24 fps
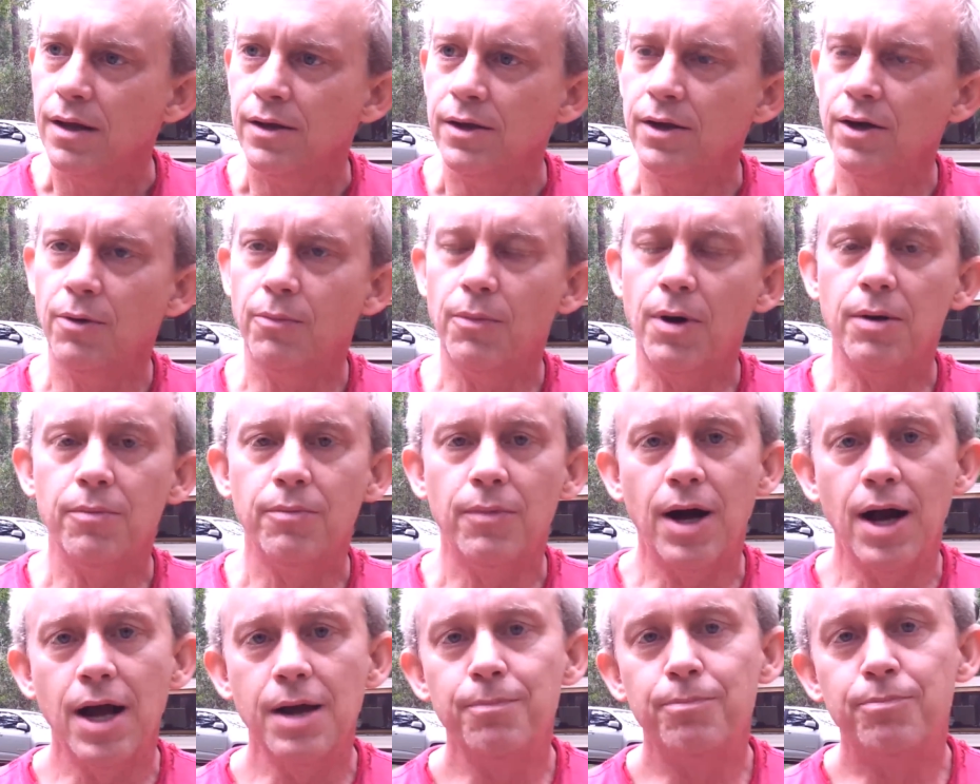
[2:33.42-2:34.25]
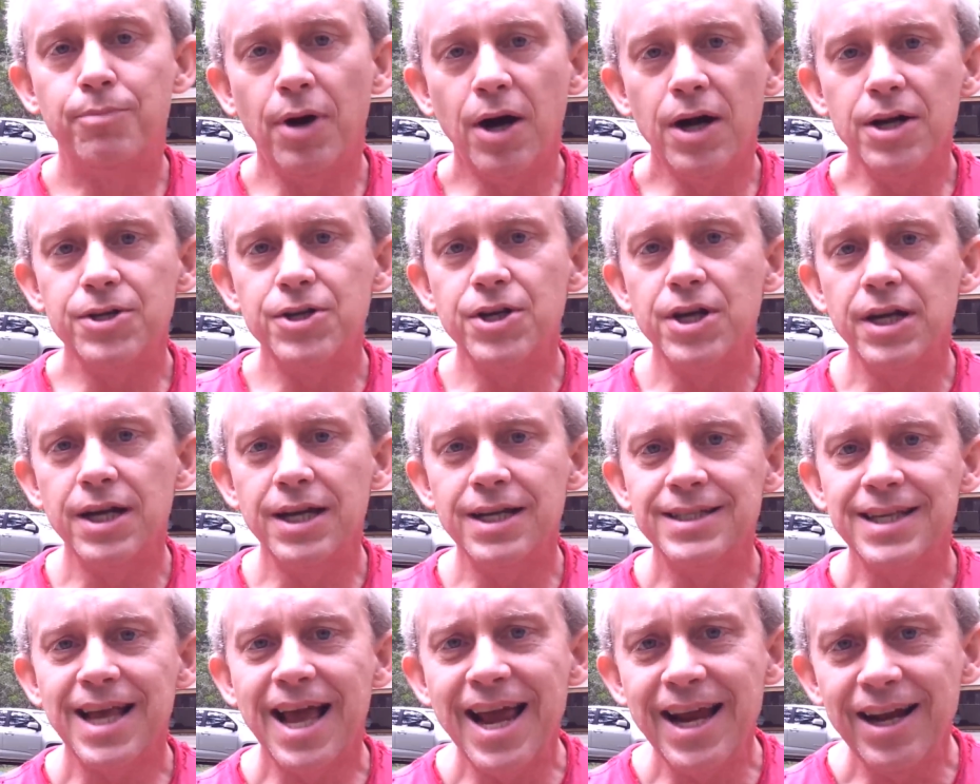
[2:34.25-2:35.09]
You know, my budget
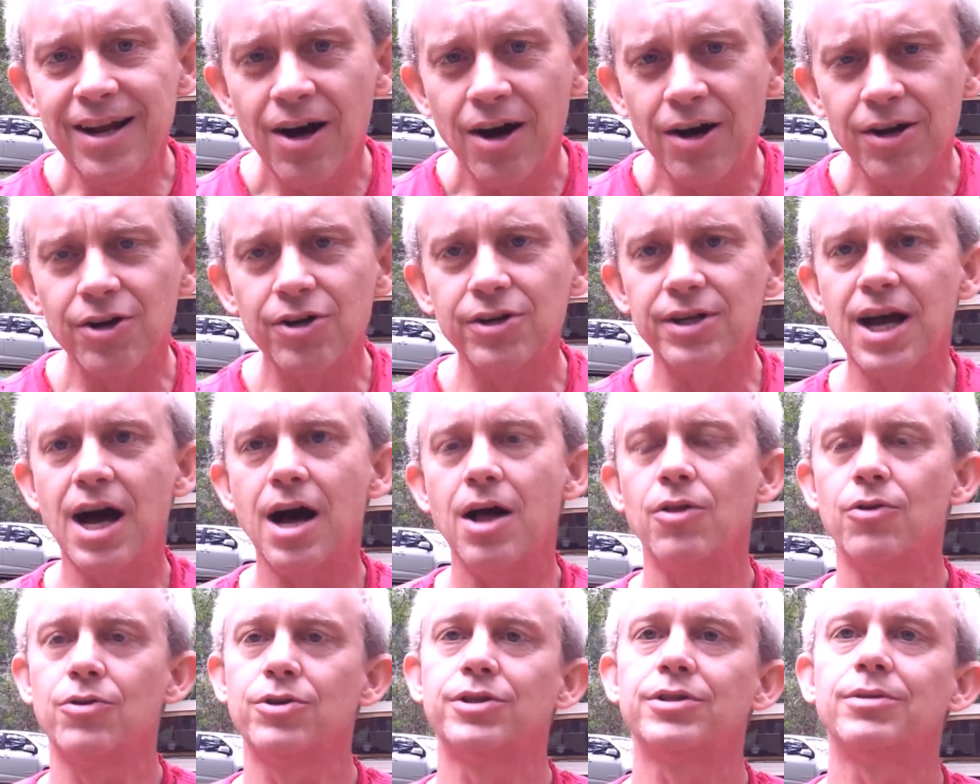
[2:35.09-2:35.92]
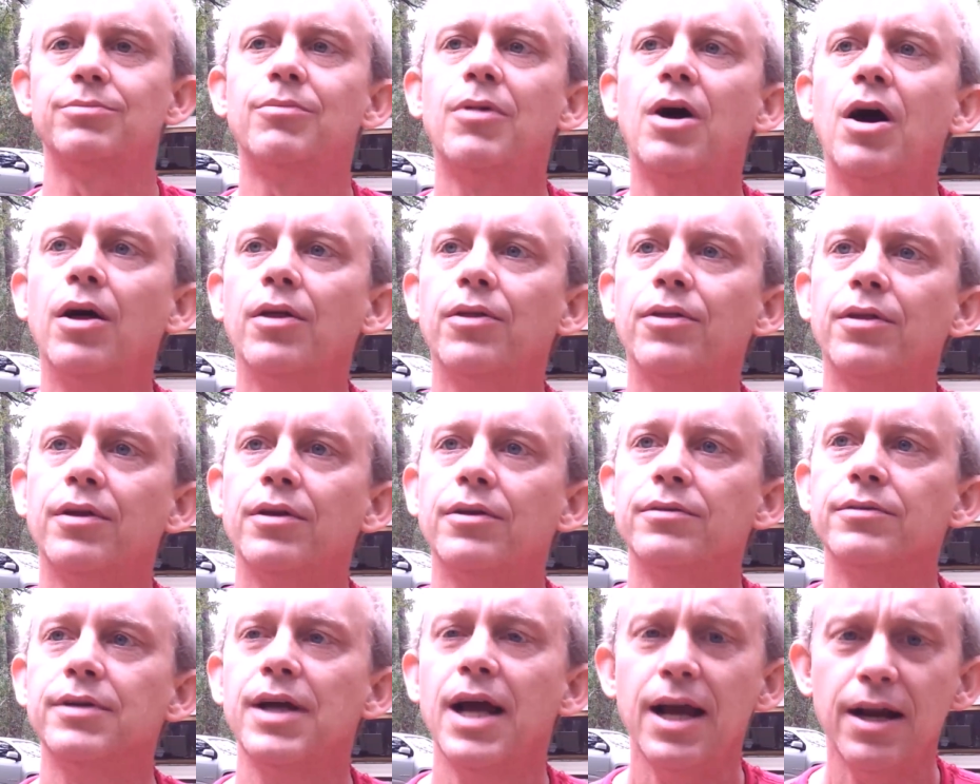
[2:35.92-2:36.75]
is $800 a month.
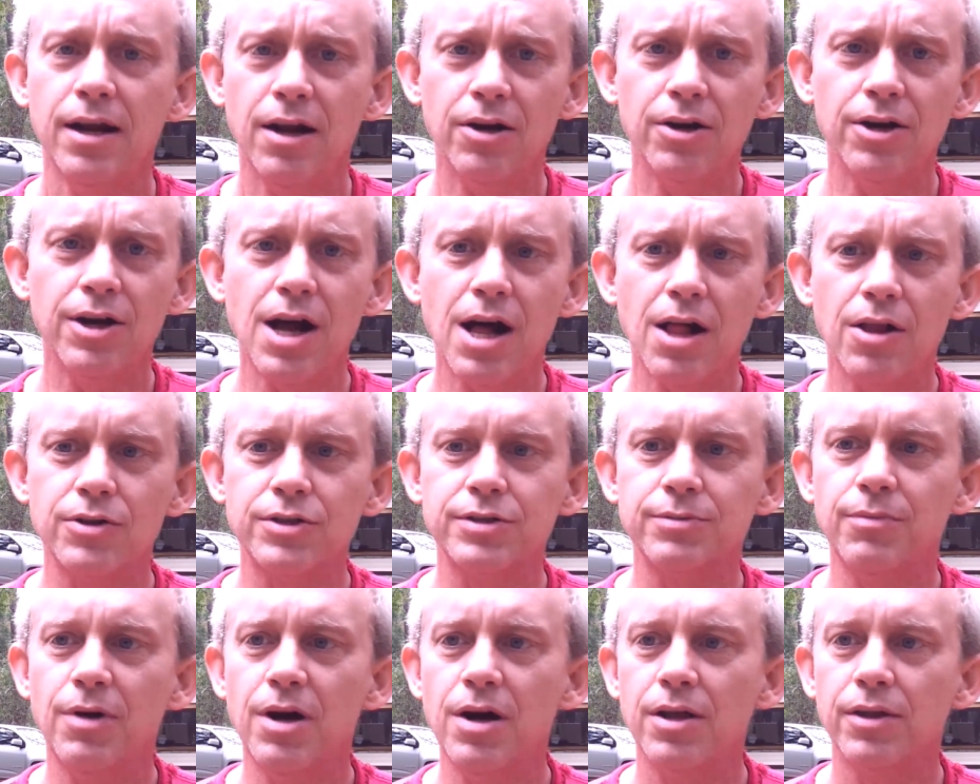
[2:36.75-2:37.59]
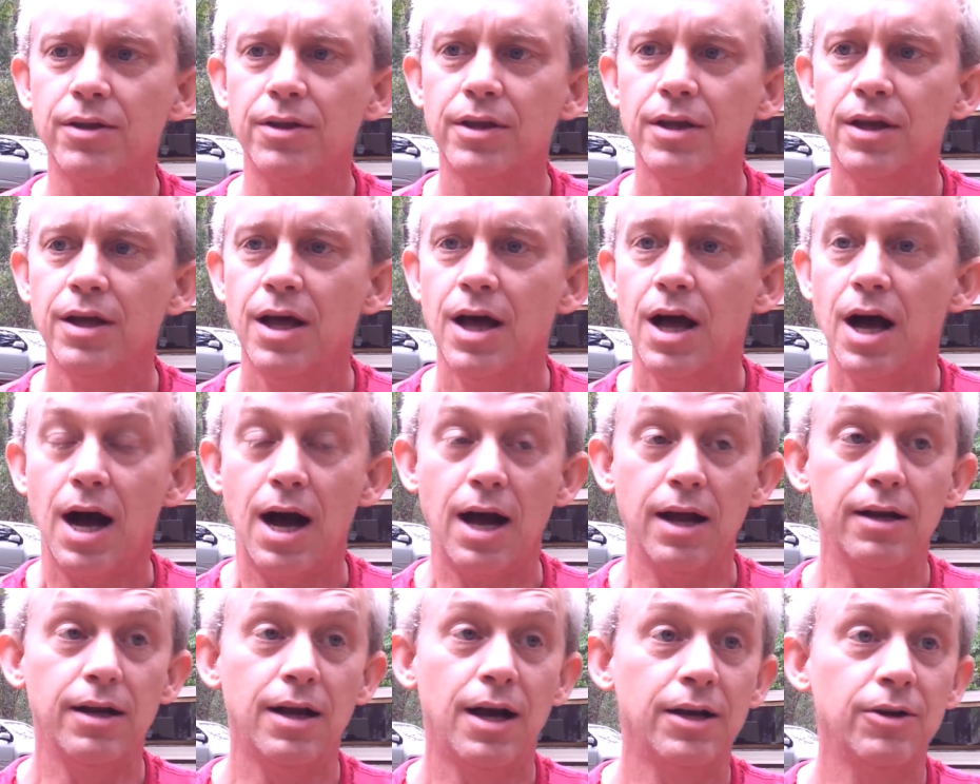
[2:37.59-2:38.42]
$800 a month.
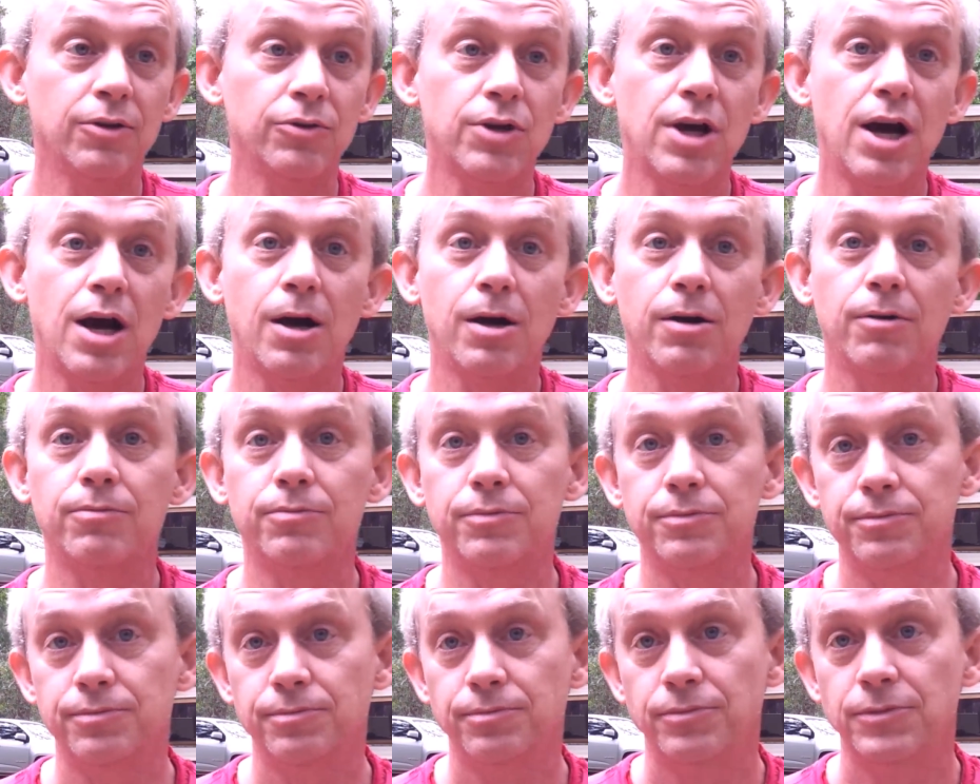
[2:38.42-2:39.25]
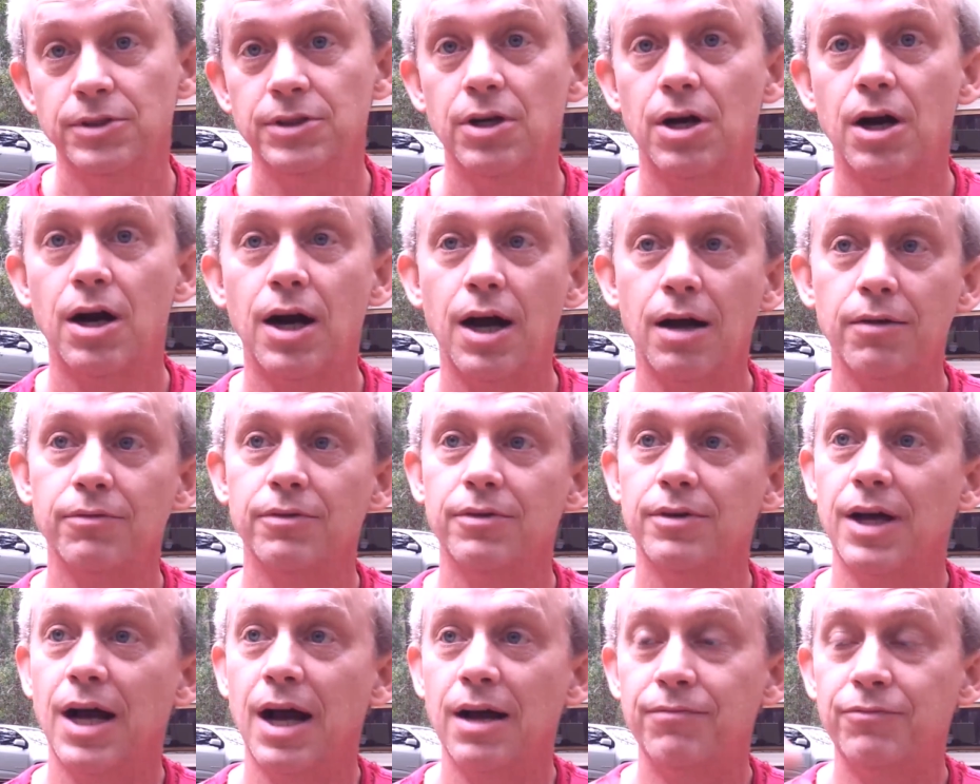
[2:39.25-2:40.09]
I don't know how, you know,
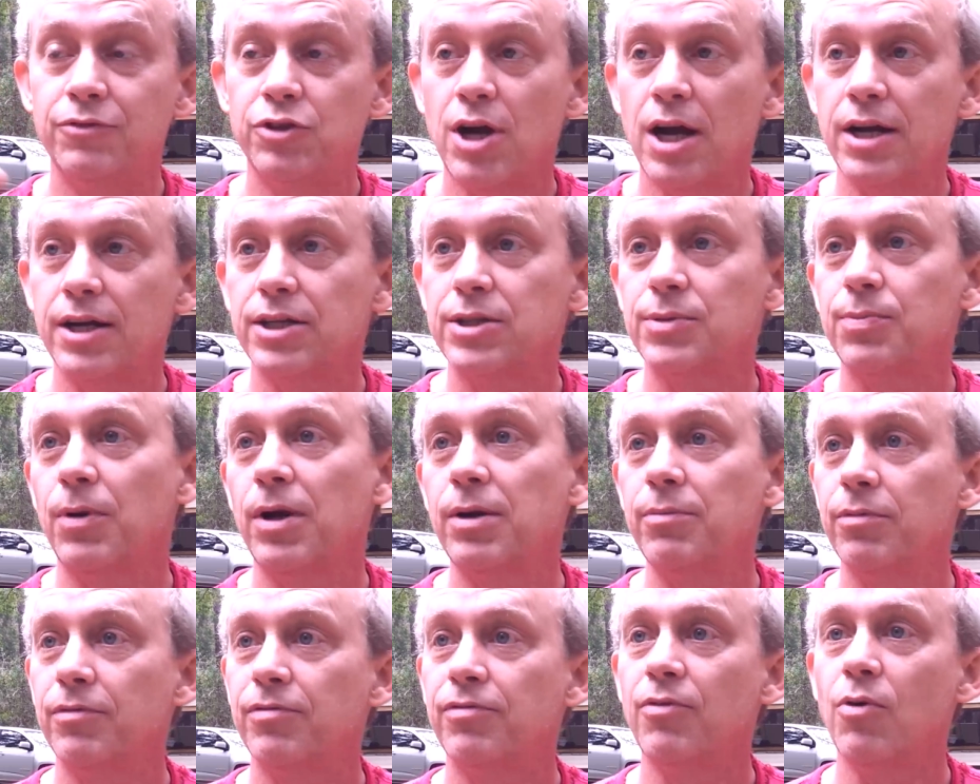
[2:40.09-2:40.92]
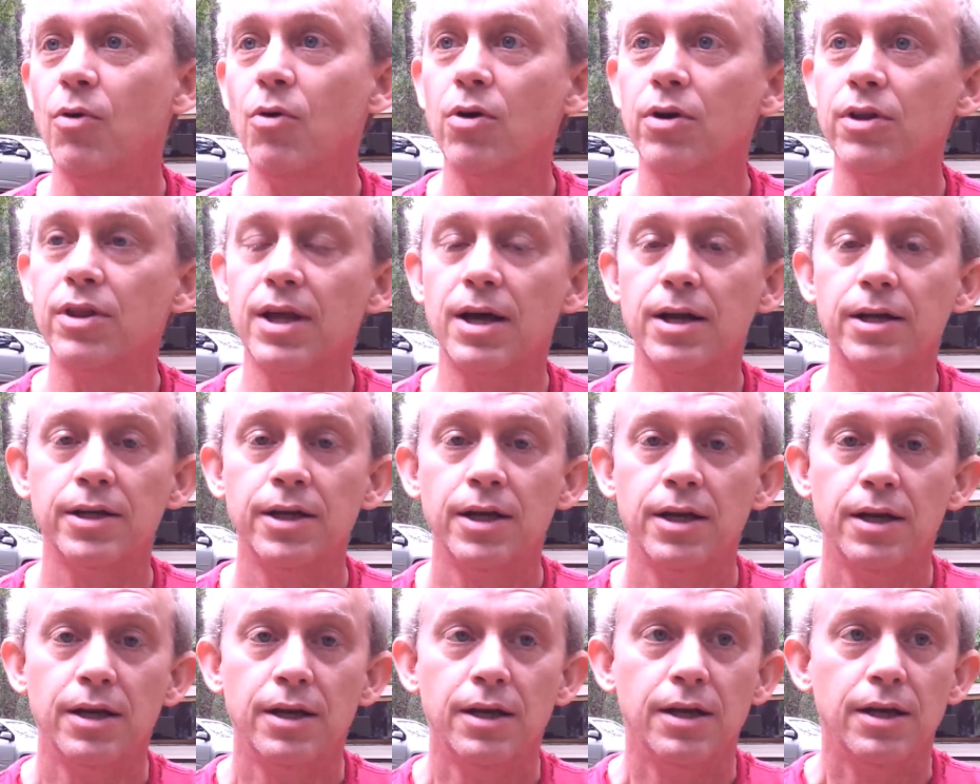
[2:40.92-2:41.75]
I've tried to explain before that,
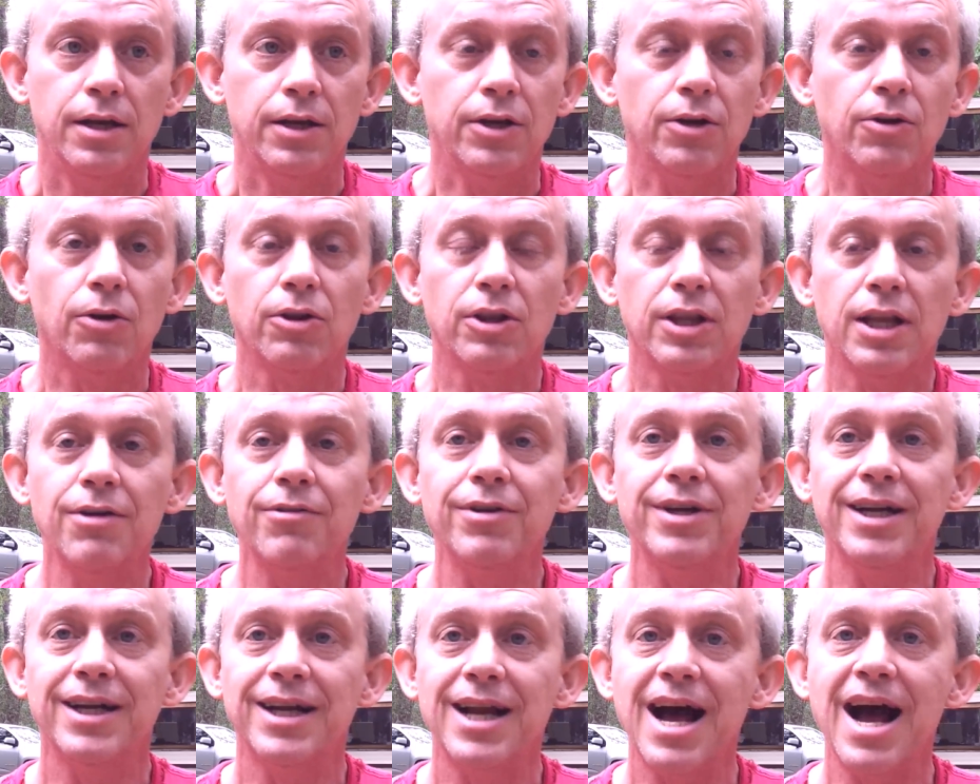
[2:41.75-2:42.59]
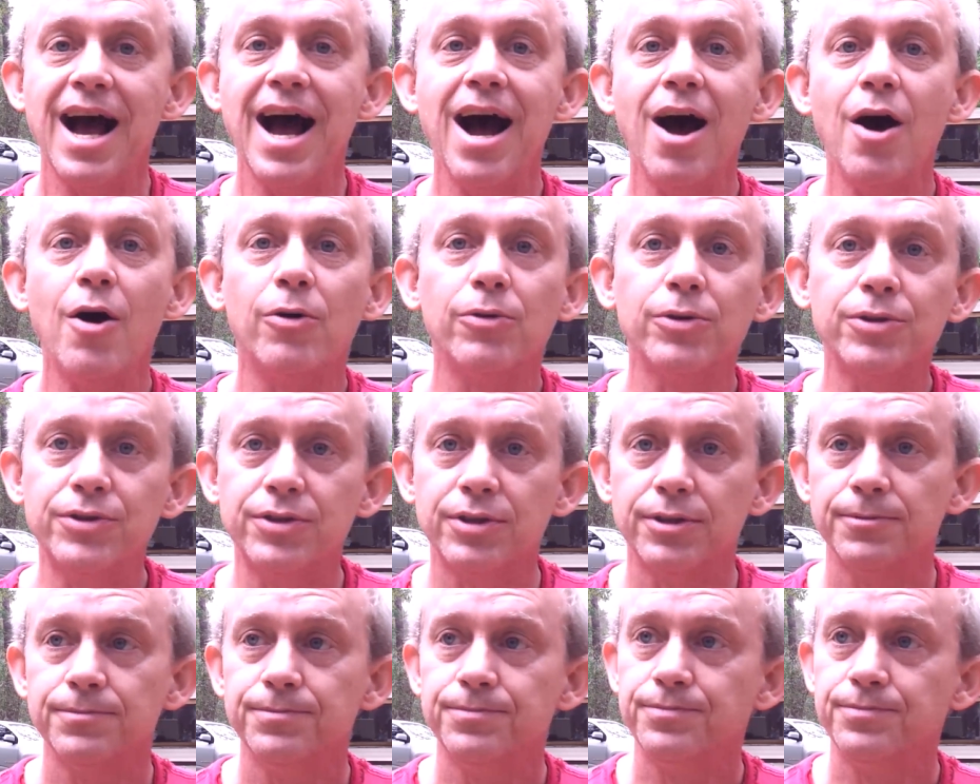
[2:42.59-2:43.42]
you know, living in a house,